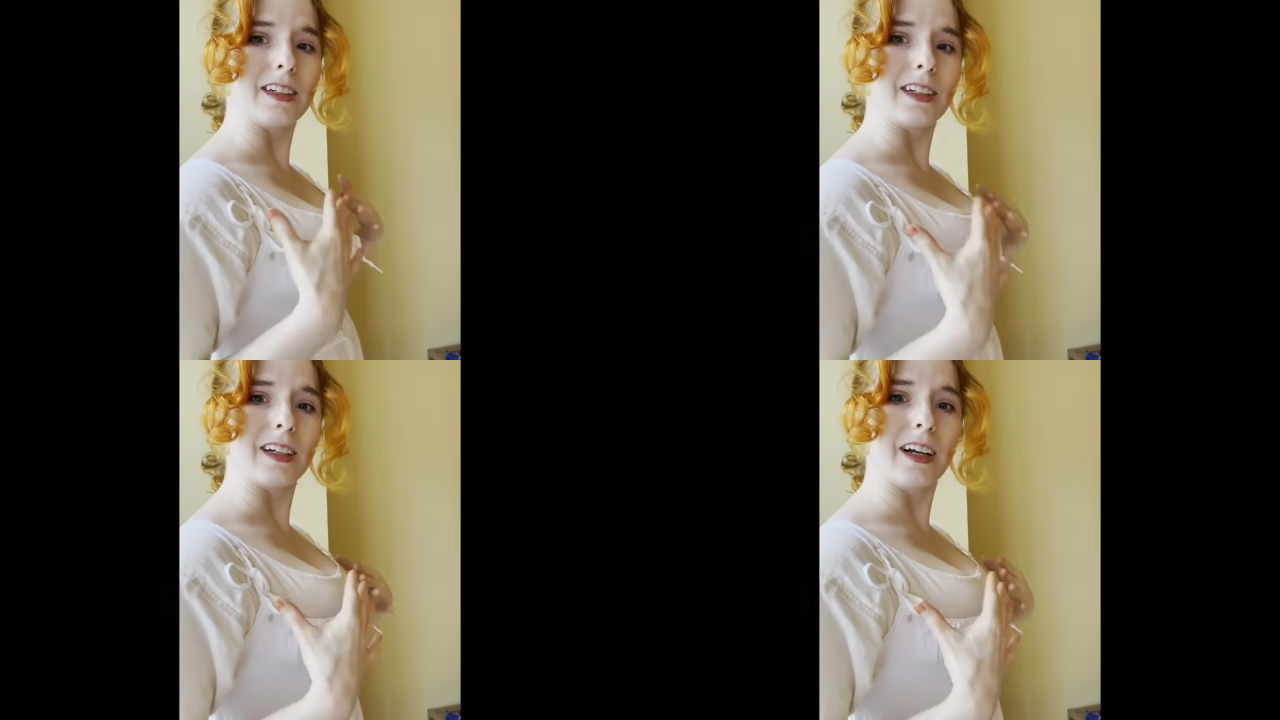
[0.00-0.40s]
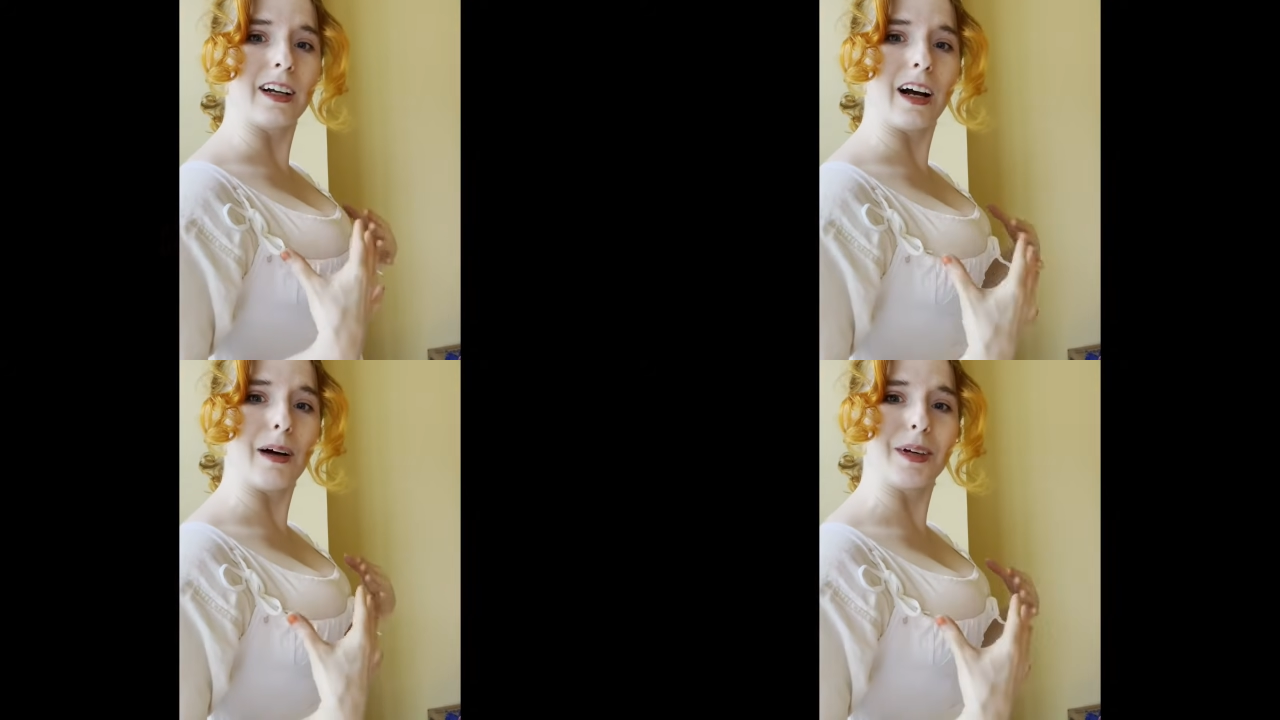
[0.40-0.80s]
can
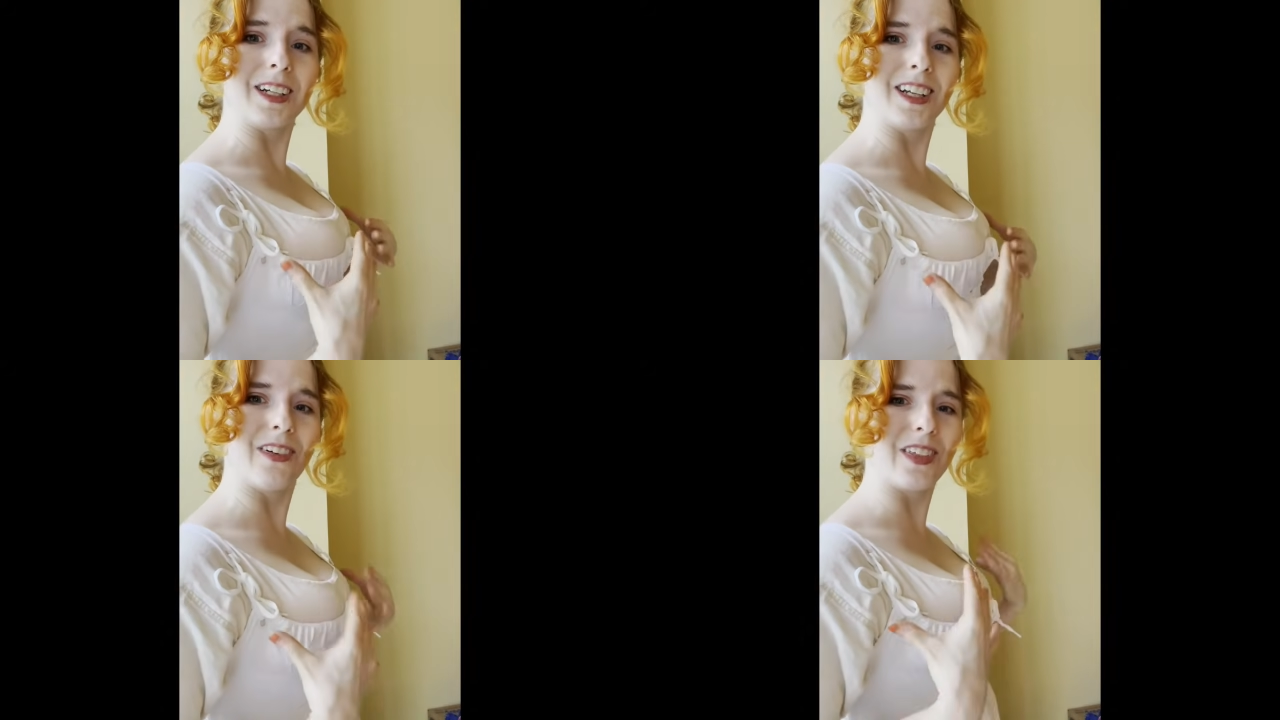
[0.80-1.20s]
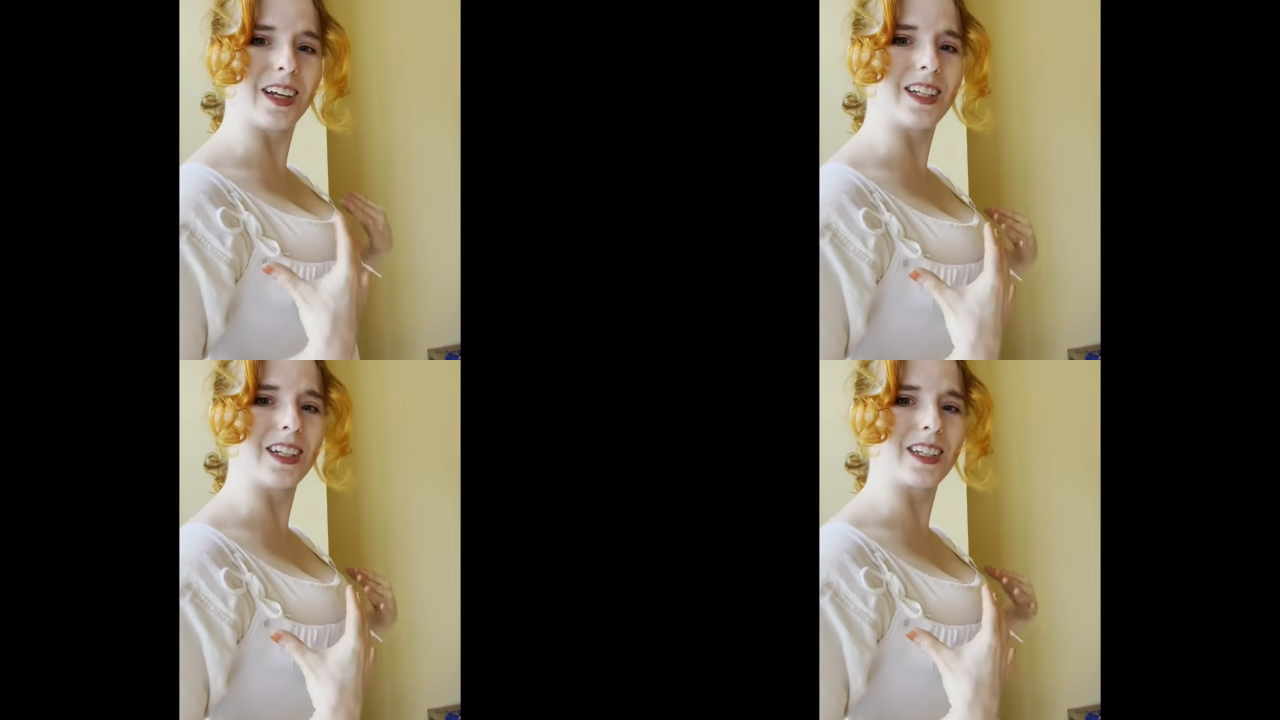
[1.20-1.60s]
comment if
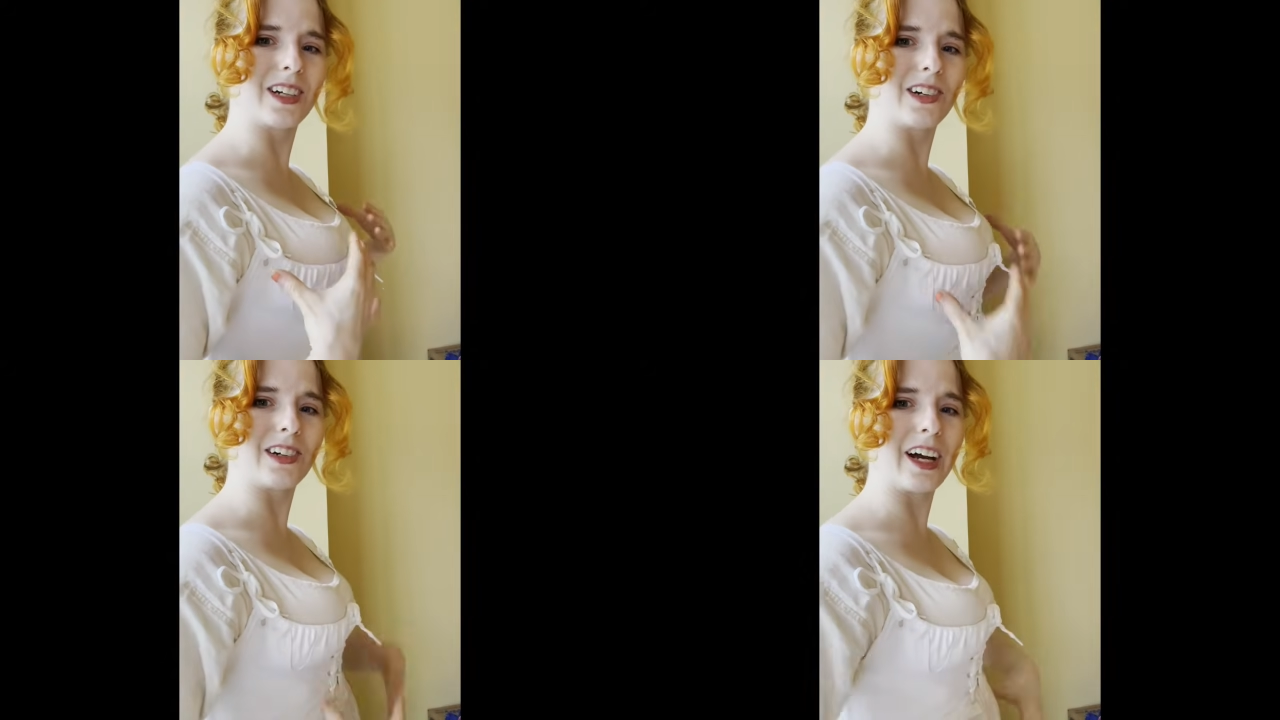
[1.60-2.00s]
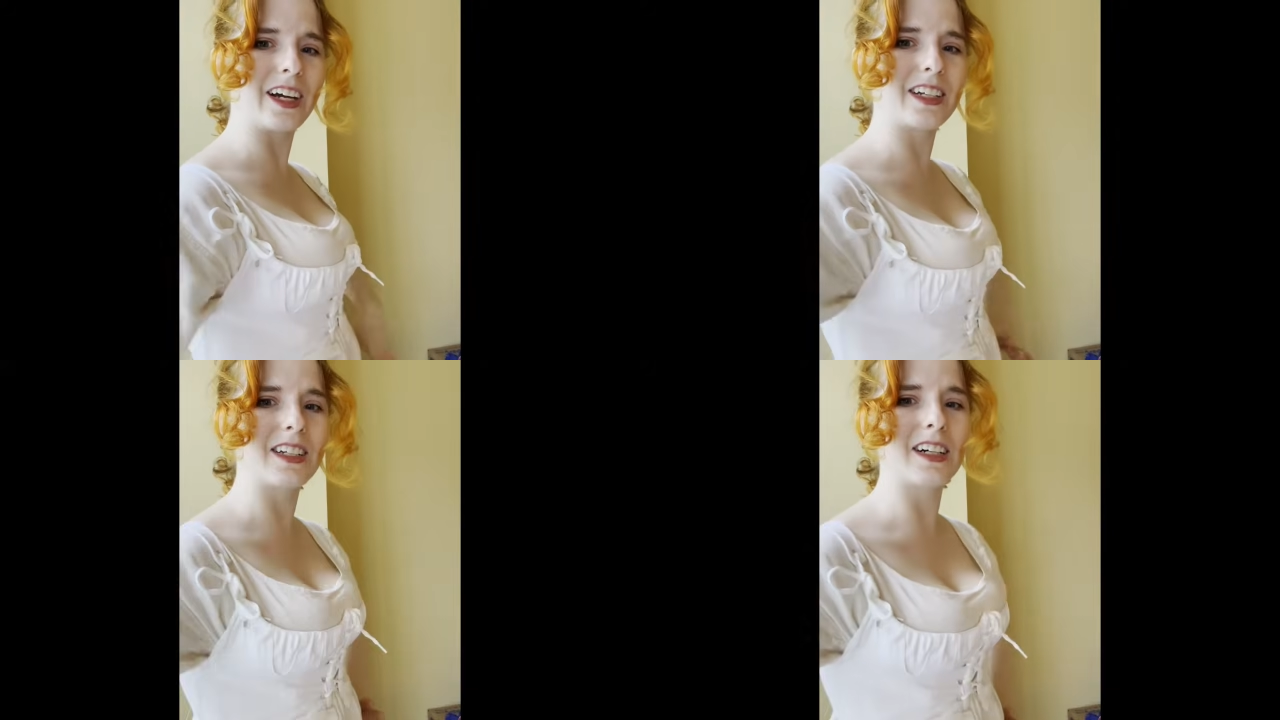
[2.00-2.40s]
this is correct,